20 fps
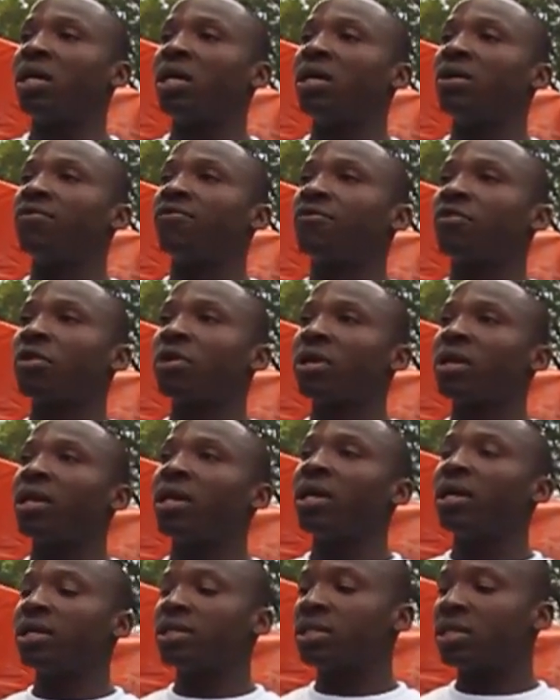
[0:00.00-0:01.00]
fertile.
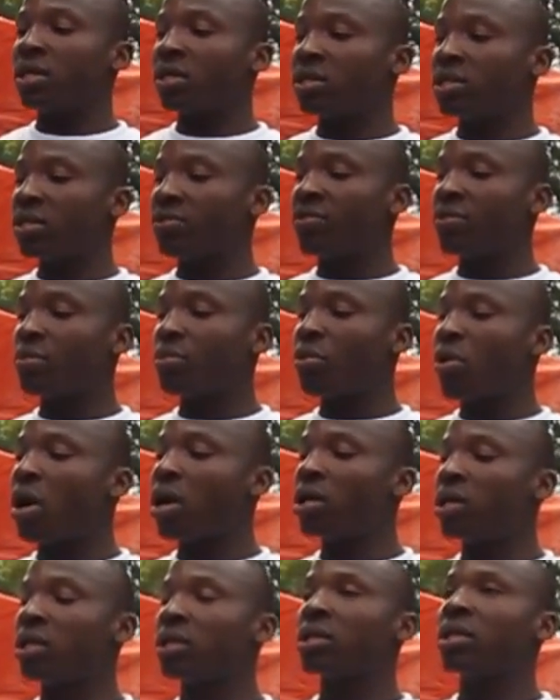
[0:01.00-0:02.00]
It's a different
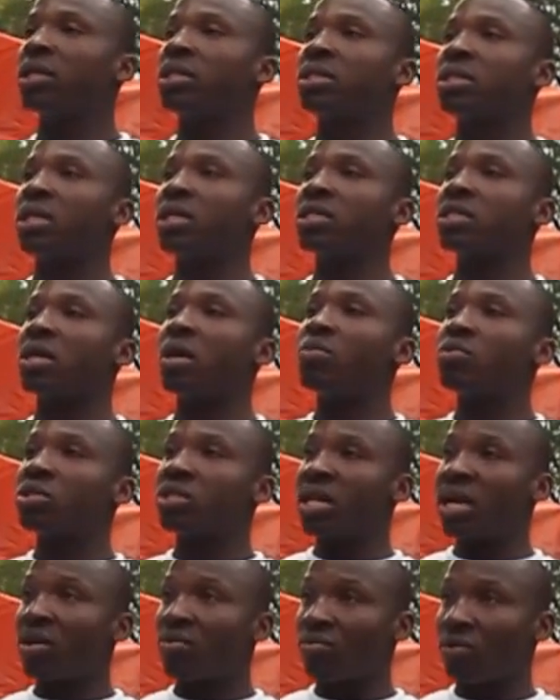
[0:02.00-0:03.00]
part of. It's almost
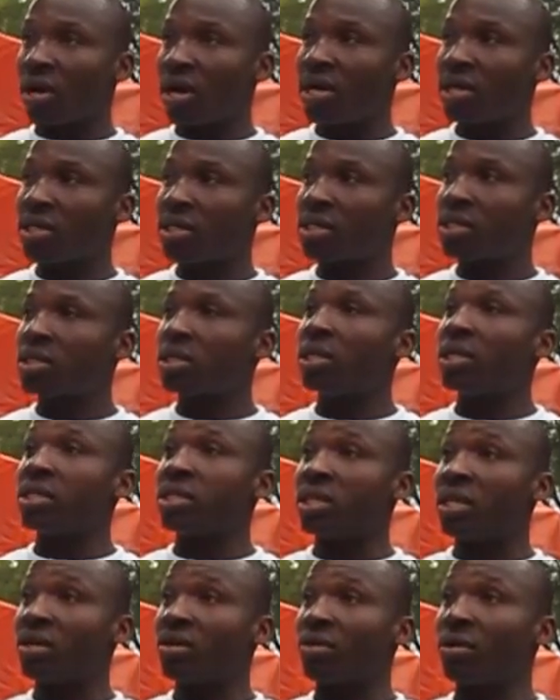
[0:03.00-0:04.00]
like rice.
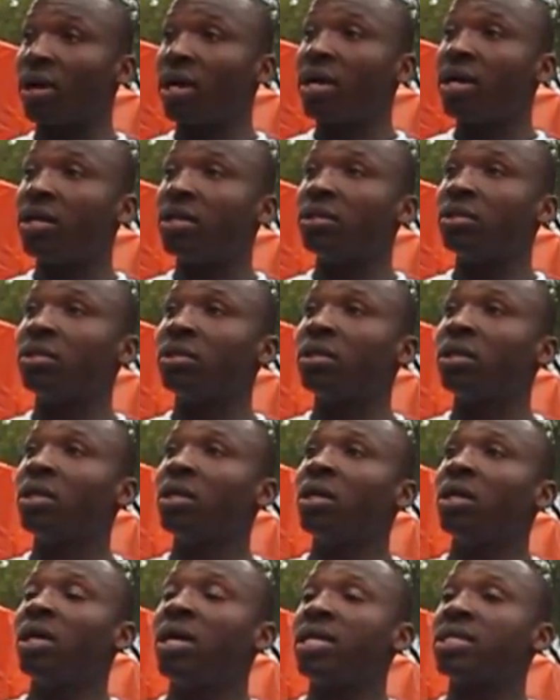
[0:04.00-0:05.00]
It's a grain.
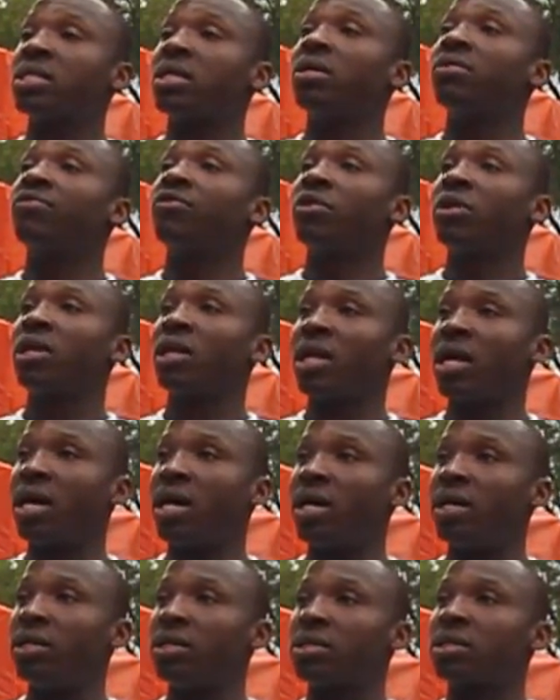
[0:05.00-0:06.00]
It's
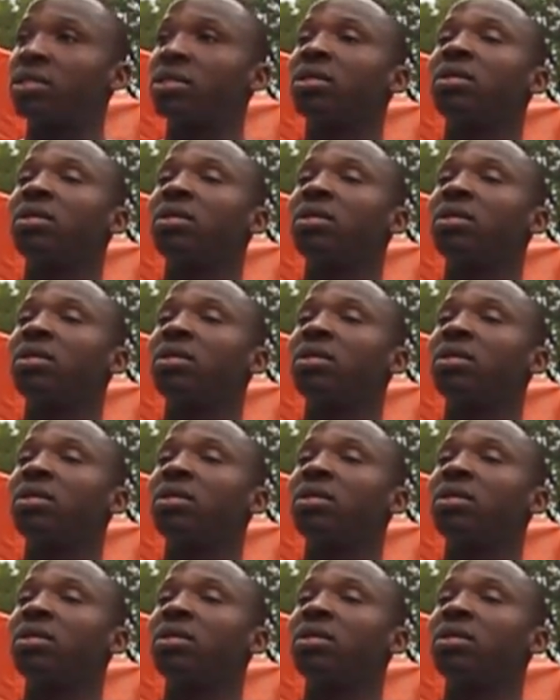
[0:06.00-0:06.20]
unfertilized.